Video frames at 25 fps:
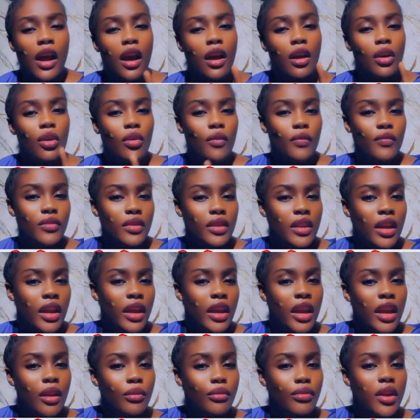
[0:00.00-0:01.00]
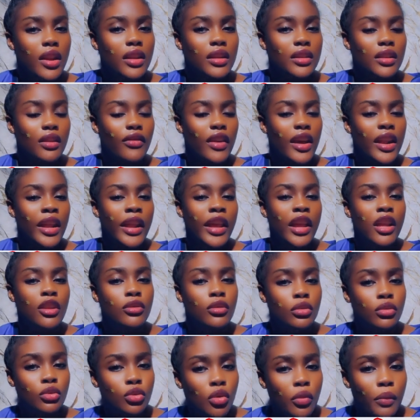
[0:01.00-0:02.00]
Now, the hindbrain is divided
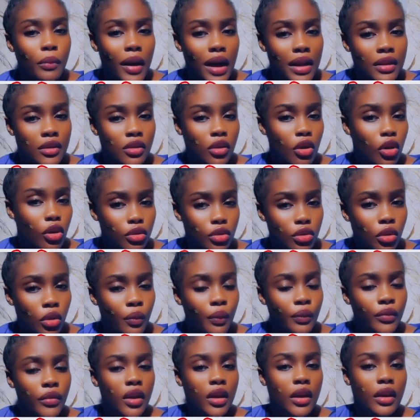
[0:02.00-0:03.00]
into two parts also.